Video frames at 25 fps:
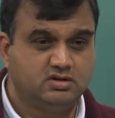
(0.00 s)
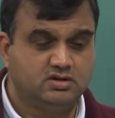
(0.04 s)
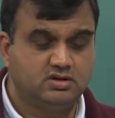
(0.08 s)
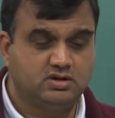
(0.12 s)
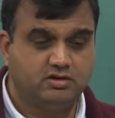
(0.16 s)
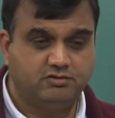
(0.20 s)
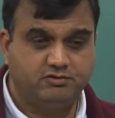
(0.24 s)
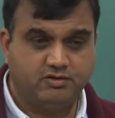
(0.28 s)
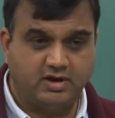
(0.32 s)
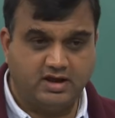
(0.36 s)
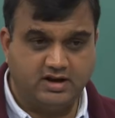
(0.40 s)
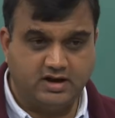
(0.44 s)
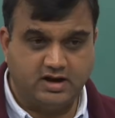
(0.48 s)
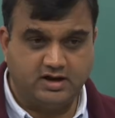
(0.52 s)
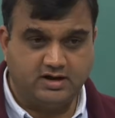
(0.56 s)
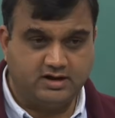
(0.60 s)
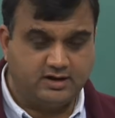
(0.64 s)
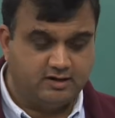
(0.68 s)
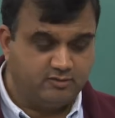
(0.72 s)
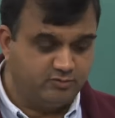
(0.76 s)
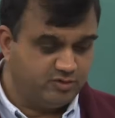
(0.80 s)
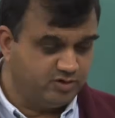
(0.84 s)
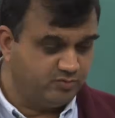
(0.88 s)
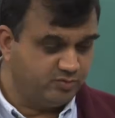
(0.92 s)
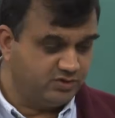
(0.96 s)
the finite
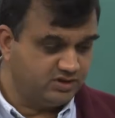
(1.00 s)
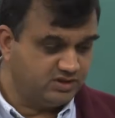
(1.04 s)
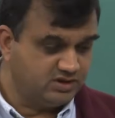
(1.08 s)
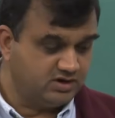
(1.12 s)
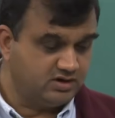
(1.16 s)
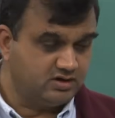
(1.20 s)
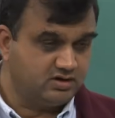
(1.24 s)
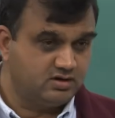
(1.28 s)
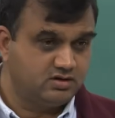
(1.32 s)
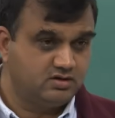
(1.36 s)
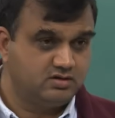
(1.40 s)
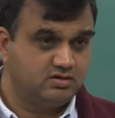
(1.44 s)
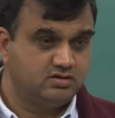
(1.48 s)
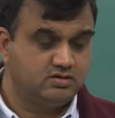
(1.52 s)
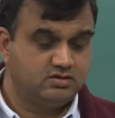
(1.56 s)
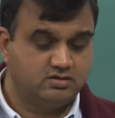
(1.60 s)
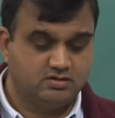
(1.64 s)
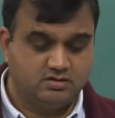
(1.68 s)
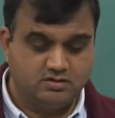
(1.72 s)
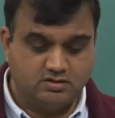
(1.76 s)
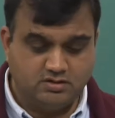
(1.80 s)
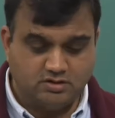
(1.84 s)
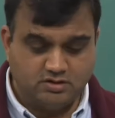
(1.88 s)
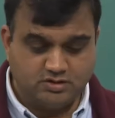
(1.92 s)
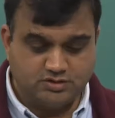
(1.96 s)
element method.
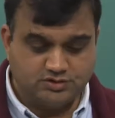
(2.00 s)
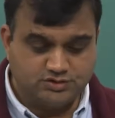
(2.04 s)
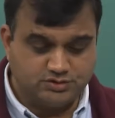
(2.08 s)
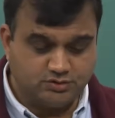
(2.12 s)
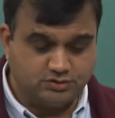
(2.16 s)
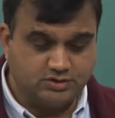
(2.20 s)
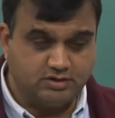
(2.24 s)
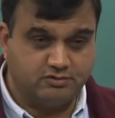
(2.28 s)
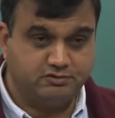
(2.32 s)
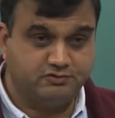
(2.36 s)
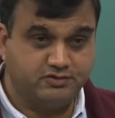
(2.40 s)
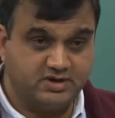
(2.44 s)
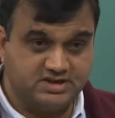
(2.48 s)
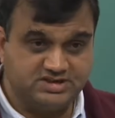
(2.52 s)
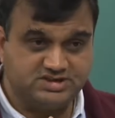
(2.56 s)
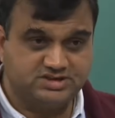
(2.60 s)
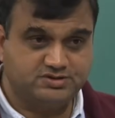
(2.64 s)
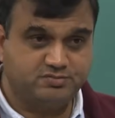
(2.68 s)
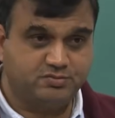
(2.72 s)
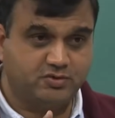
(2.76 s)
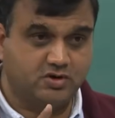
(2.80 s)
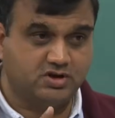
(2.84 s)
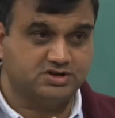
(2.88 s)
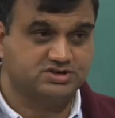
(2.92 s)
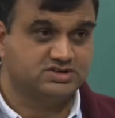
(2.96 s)
So, the
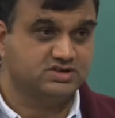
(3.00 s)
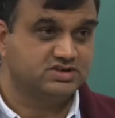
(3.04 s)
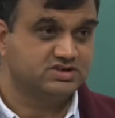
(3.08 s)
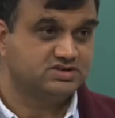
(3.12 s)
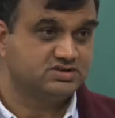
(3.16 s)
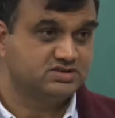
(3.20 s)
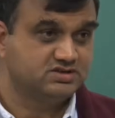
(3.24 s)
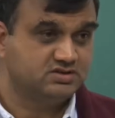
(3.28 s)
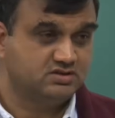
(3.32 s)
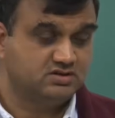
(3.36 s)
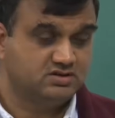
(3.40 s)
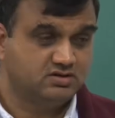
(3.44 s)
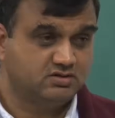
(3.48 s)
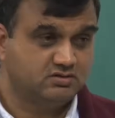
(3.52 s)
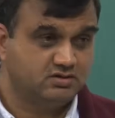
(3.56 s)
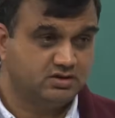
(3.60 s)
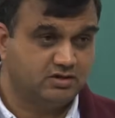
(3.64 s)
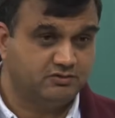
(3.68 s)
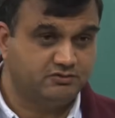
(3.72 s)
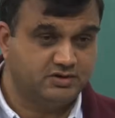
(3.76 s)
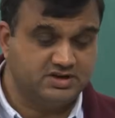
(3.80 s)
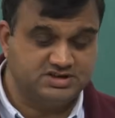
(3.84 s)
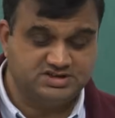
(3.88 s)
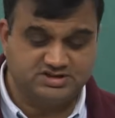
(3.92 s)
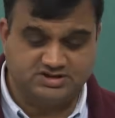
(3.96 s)
first process, the
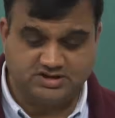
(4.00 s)
first